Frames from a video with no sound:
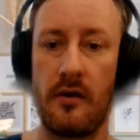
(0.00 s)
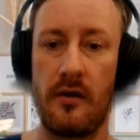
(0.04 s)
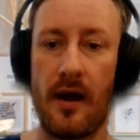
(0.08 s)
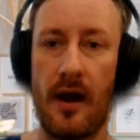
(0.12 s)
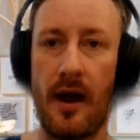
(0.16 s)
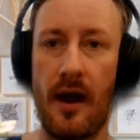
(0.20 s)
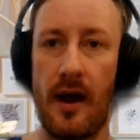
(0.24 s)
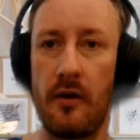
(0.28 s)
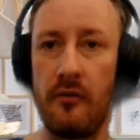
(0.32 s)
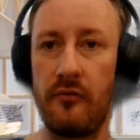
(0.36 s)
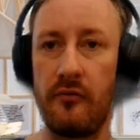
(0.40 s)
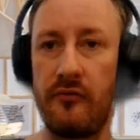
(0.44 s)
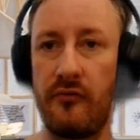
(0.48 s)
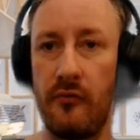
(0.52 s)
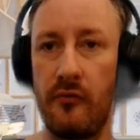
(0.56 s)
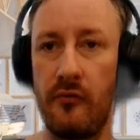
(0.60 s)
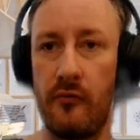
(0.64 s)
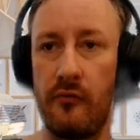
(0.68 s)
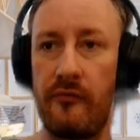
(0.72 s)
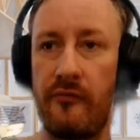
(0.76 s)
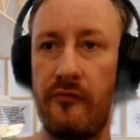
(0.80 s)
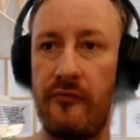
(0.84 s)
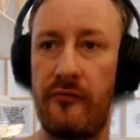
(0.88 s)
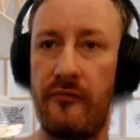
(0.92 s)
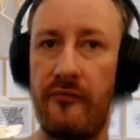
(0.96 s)
how
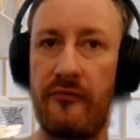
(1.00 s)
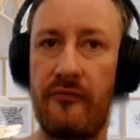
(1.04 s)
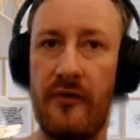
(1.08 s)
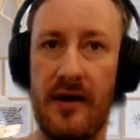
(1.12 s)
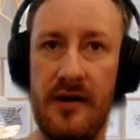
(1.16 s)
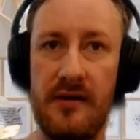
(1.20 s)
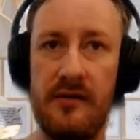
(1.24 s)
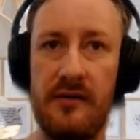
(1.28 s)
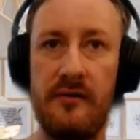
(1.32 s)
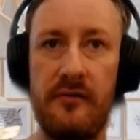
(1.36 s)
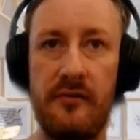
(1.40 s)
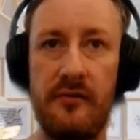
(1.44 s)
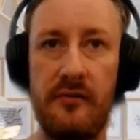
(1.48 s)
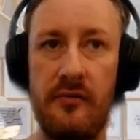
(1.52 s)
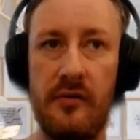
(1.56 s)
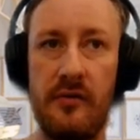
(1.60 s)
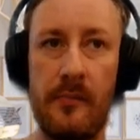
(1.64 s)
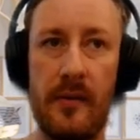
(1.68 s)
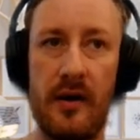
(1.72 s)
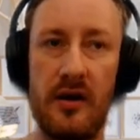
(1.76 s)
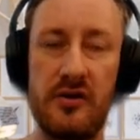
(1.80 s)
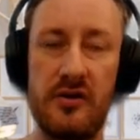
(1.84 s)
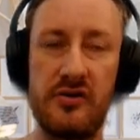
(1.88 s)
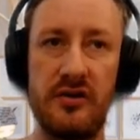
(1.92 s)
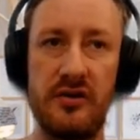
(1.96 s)
to find the
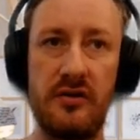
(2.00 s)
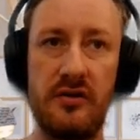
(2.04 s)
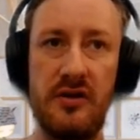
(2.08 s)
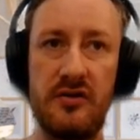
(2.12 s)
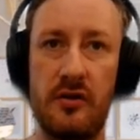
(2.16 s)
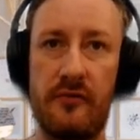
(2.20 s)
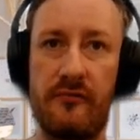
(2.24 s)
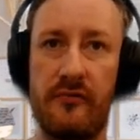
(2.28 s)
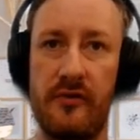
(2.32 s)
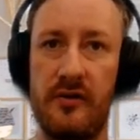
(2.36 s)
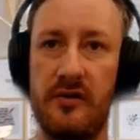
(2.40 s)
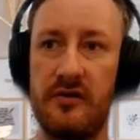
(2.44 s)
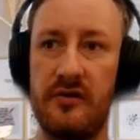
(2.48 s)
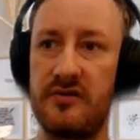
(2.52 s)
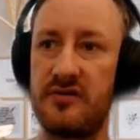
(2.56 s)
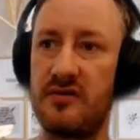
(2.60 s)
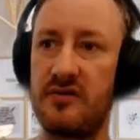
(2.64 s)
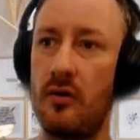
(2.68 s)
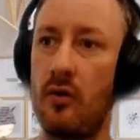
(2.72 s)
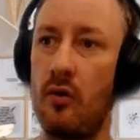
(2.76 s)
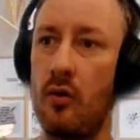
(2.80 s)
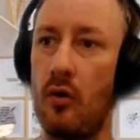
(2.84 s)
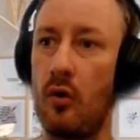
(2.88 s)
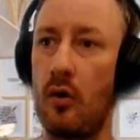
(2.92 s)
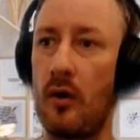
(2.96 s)
Parachain Lease offerings,
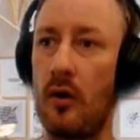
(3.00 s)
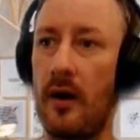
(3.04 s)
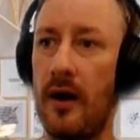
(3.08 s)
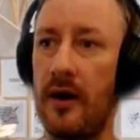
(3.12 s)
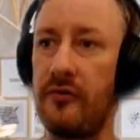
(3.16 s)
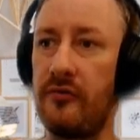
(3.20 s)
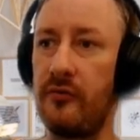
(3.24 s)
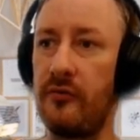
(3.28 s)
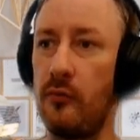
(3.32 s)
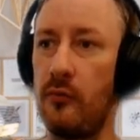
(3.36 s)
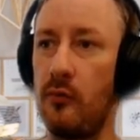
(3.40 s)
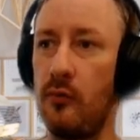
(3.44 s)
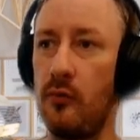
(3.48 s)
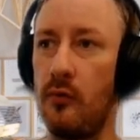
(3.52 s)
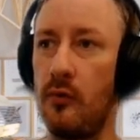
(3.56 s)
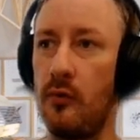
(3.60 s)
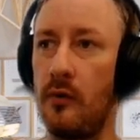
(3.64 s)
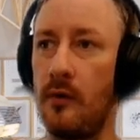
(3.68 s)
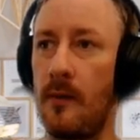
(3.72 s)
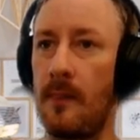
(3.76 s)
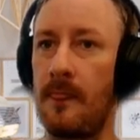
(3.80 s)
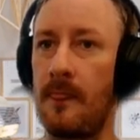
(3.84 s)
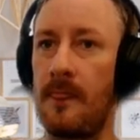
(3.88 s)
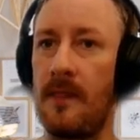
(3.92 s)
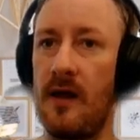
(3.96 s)
or how to
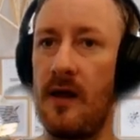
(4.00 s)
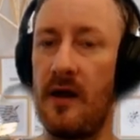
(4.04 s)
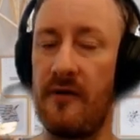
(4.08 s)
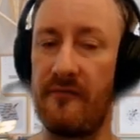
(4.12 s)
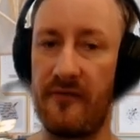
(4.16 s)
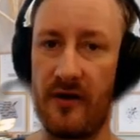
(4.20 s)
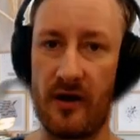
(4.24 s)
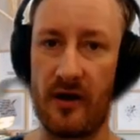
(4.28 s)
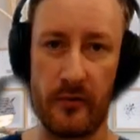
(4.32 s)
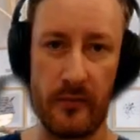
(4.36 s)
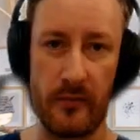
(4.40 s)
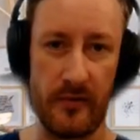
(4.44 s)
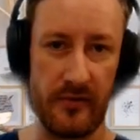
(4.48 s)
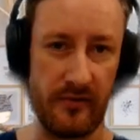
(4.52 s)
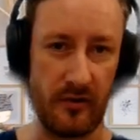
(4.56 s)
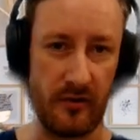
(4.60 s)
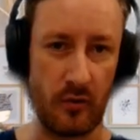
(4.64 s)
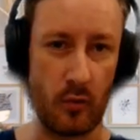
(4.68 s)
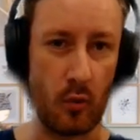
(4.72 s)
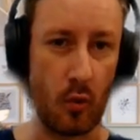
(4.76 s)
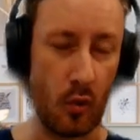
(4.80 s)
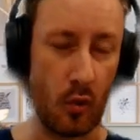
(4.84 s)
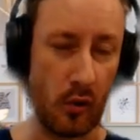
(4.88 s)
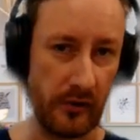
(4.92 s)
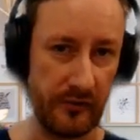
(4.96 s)
evaluate the
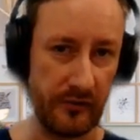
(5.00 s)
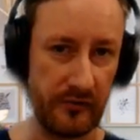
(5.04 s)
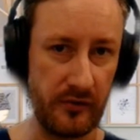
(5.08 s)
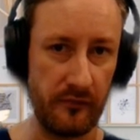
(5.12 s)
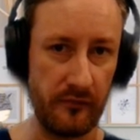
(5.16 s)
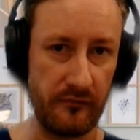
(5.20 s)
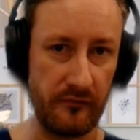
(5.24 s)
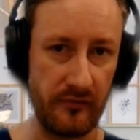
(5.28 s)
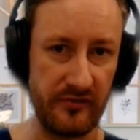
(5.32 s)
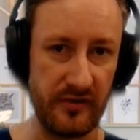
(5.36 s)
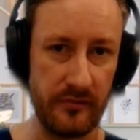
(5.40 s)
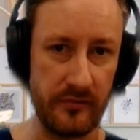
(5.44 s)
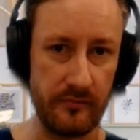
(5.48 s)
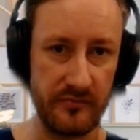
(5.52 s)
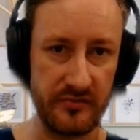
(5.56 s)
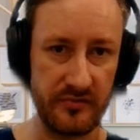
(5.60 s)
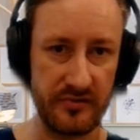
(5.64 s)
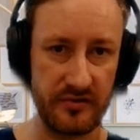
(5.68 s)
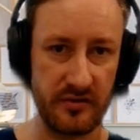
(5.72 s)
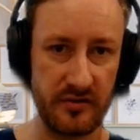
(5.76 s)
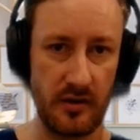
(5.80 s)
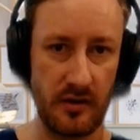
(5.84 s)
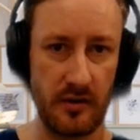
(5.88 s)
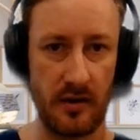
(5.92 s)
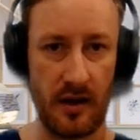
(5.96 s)
quality of the
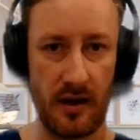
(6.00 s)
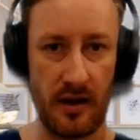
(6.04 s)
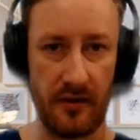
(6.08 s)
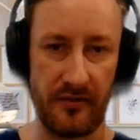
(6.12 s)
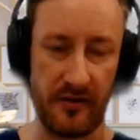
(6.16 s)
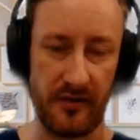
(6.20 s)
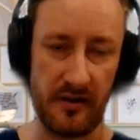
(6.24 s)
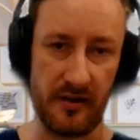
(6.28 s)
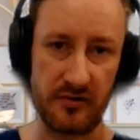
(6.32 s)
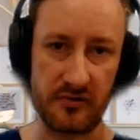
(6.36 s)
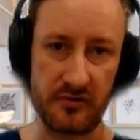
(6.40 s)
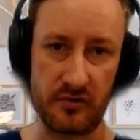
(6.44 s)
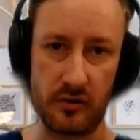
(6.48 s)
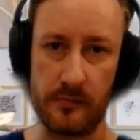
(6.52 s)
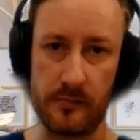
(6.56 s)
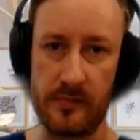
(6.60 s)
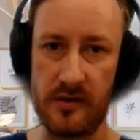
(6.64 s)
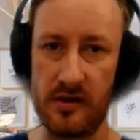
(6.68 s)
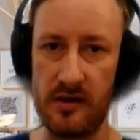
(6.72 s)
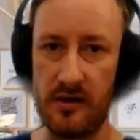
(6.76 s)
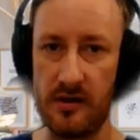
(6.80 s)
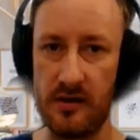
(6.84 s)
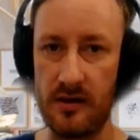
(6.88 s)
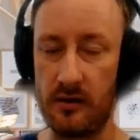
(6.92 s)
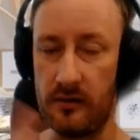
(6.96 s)
teams, I think is going to
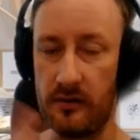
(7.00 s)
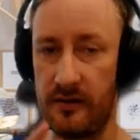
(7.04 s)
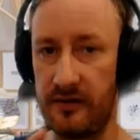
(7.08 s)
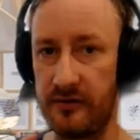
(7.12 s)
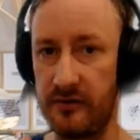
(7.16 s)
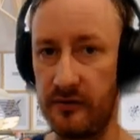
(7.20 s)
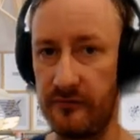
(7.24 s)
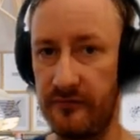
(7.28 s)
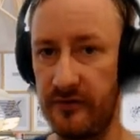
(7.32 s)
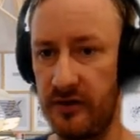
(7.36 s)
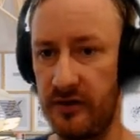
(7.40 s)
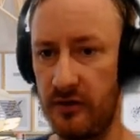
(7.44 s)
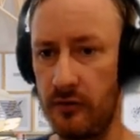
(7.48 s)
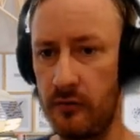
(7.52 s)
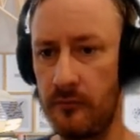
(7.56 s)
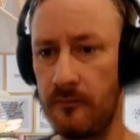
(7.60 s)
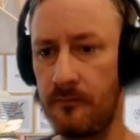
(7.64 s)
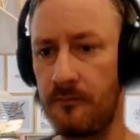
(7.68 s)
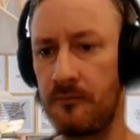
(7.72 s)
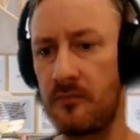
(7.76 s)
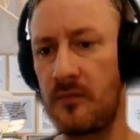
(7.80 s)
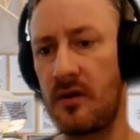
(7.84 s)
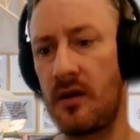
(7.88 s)
be in a later video.